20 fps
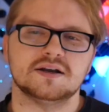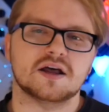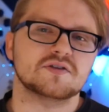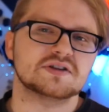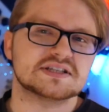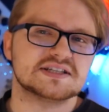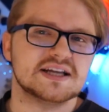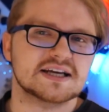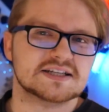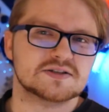Now
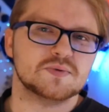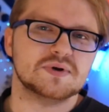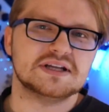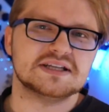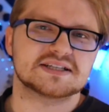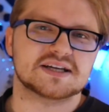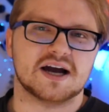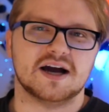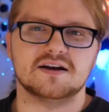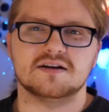this next one
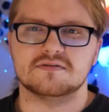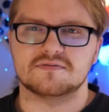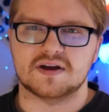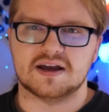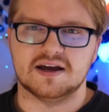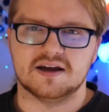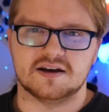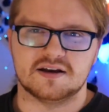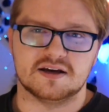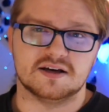is kind of
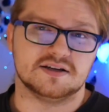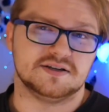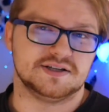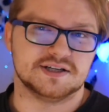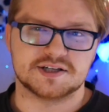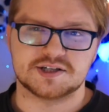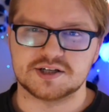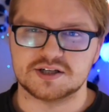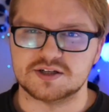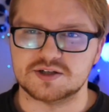an
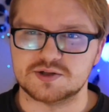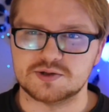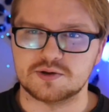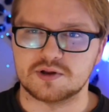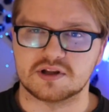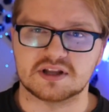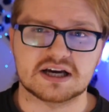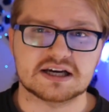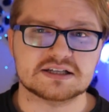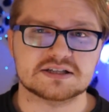addition to
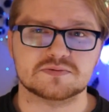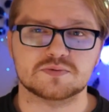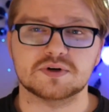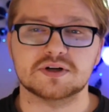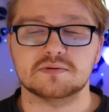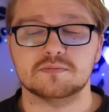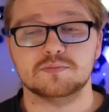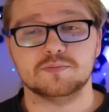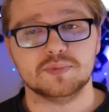the last one,